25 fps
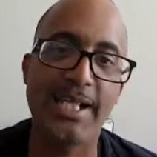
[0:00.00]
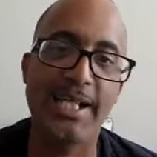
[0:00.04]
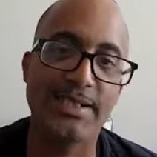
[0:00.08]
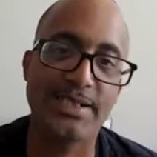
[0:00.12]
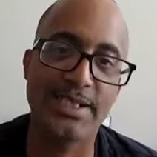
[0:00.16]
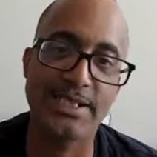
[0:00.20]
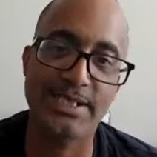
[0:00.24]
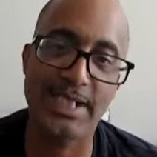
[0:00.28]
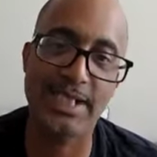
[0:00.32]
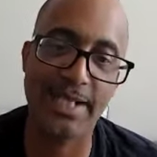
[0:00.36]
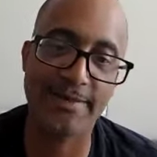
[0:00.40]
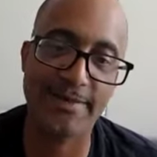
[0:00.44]
hey,
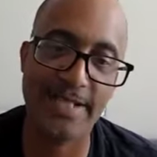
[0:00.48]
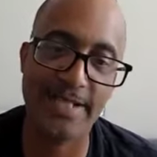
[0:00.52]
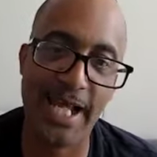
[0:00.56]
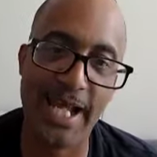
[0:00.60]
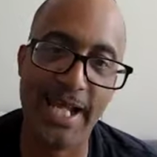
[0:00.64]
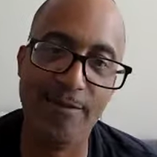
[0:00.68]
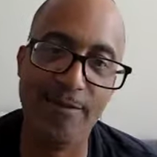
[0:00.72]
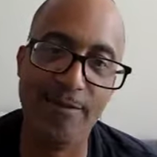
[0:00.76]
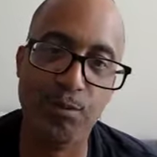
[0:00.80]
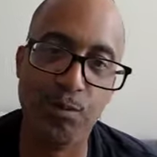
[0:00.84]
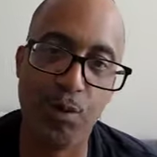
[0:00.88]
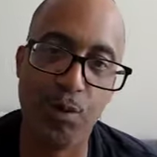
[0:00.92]
that
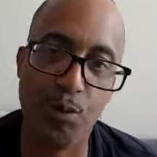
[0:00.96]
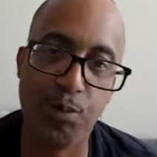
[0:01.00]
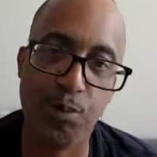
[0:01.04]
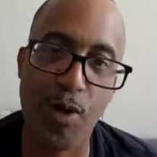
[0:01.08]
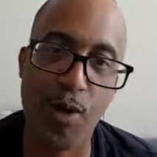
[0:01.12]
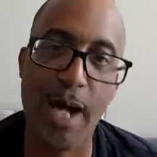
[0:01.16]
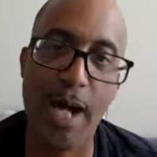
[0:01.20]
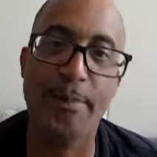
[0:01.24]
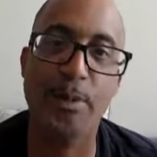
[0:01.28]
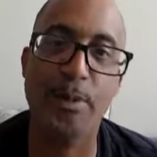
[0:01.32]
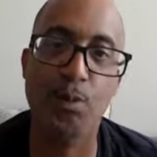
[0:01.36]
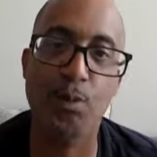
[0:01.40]
they were
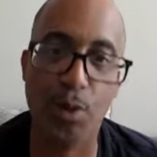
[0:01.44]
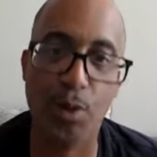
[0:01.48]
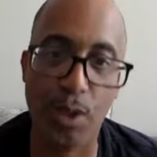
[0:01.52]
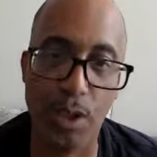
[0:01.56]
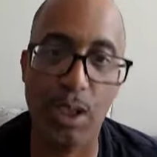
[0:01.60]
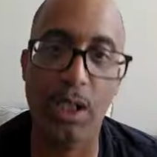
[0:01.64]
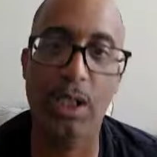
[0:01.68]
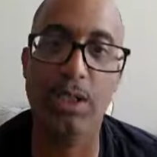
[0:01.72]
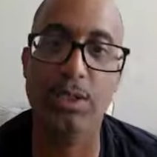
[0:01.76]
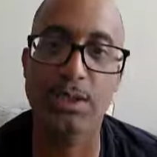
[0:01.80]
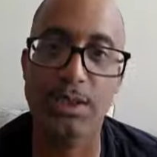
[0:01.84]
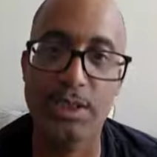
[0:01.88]
probably
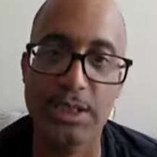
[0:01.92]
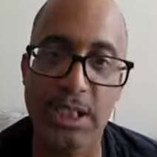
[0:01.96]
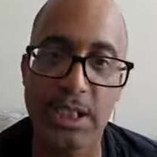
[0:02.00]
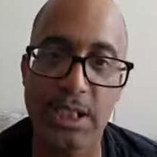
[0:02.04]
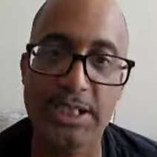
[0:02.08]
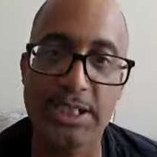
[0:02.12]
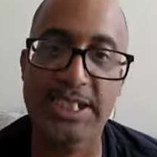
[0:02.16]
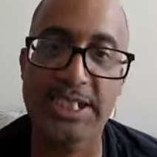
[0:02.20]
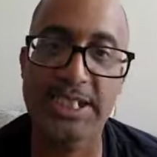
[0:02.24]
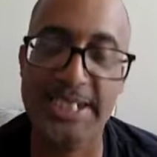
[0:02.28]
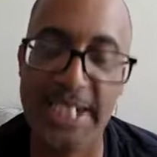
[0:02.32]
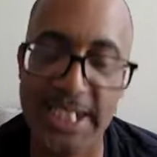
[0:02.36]
uh,
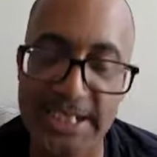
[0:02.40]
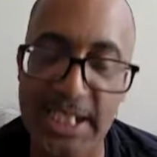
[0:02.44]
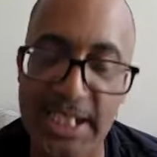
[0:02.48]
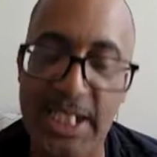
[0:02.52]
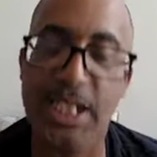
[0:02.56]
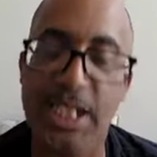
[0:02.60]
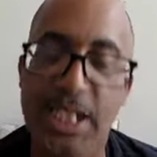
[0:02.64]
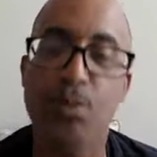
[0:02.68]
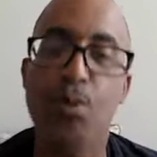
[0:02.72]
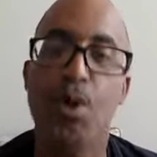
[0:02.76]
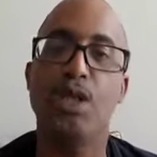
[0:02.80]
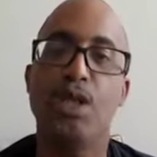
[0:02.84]
uh,
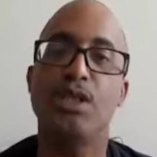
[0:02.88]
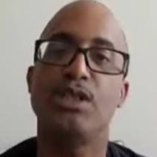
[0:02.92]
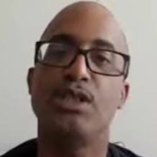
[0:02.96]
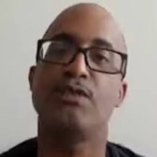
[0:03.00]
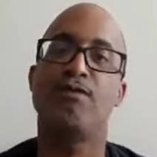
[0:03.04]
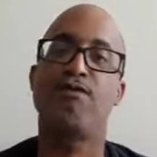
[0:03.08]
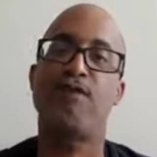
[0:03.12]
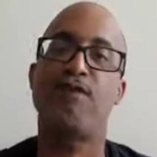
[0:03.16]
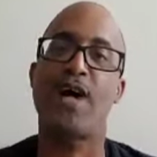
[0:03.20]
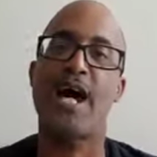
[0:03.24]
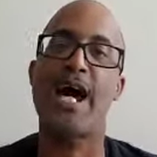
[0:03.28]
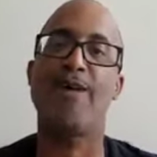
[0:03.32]
statistically one
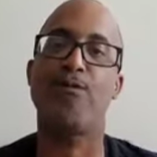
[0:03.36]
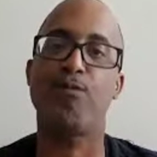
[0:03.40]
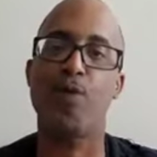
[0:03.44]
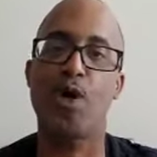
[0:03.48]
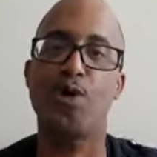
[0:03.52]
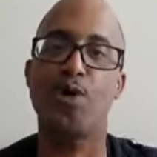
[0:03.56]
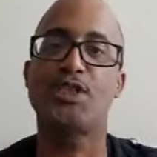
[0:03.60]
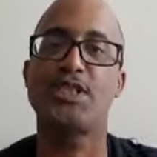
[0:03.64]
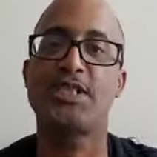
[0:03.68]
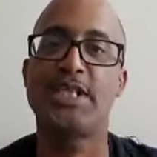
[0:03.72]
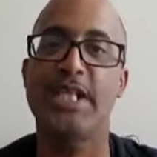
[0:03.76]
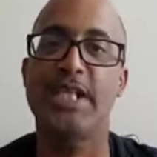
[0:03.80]
of the five
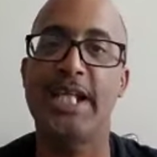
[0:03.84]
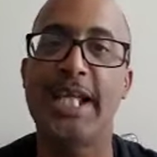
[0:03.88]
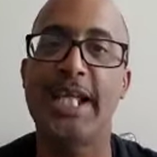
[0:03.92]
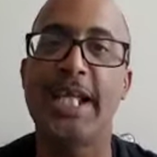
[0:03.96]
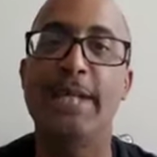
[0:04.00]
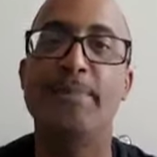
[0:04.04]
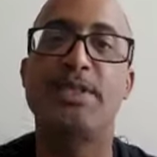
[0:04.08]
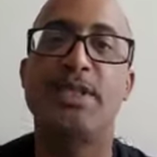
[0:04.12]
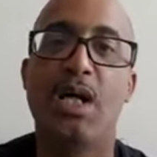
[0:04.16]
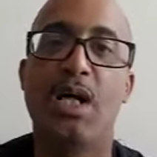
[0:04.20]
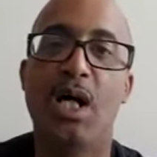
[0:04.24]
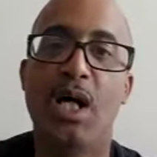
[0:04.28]
worst
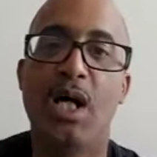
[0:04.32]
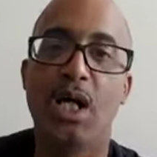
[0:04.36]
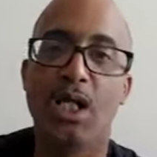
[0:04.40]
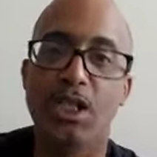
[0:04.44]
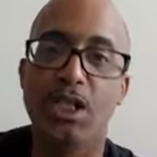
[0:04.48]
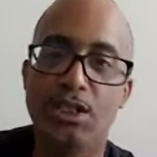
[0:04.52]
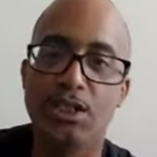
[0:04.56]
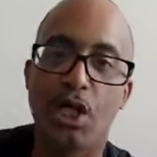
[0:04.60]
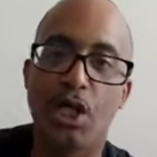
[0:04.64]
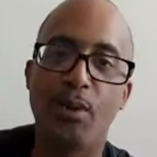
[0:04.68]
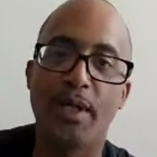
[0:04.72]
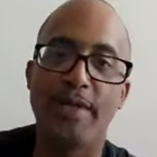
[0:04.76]
teams,
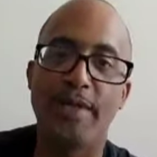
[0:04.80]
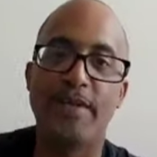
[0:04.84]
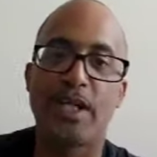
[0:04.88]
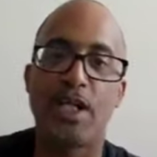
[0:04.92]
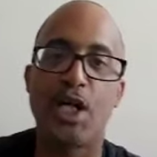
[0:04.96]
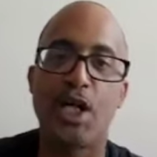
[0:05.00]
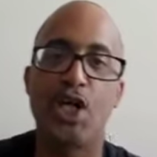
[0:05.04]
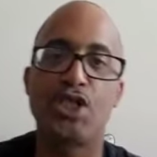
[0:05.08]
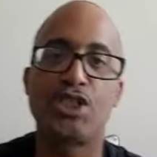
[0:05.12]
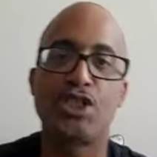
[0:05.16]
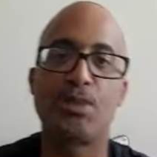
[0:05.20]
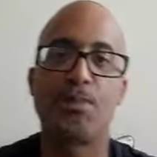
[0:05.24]
you know, in
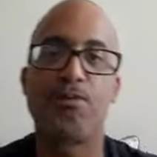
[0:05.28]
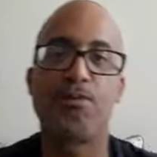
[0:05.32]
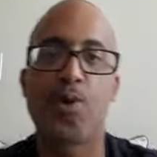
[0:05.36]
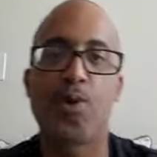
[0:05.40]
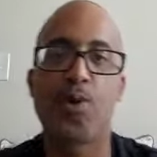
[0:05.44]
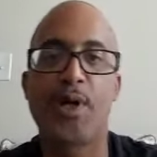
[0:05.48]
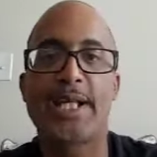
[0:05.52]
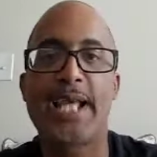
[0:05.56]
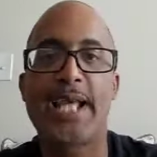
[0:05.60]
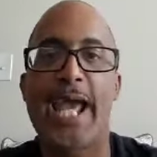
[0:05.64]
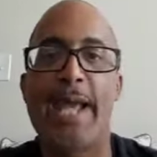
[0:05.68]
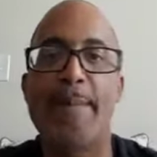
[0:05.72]
the country
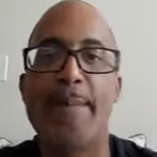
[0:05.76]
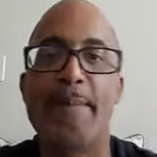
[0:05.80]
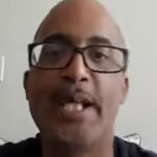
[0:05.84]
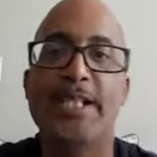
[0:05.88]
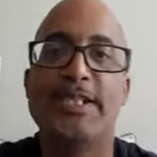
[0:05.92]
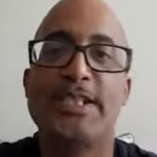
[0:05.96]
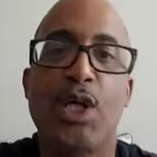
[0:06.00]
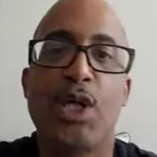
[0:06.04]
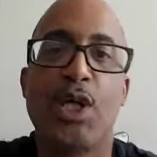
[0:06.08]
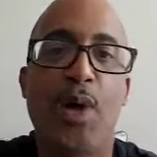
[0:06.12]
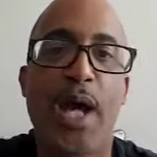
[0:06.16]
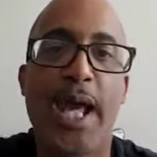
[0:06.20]
before he came
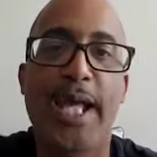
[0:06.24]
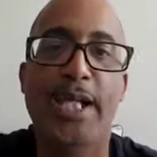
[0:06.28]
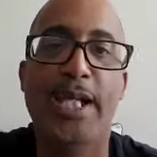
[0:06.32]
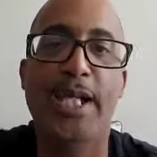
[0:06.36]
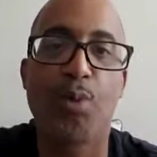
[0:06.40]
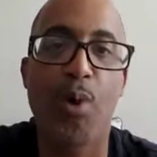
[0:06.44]
in. So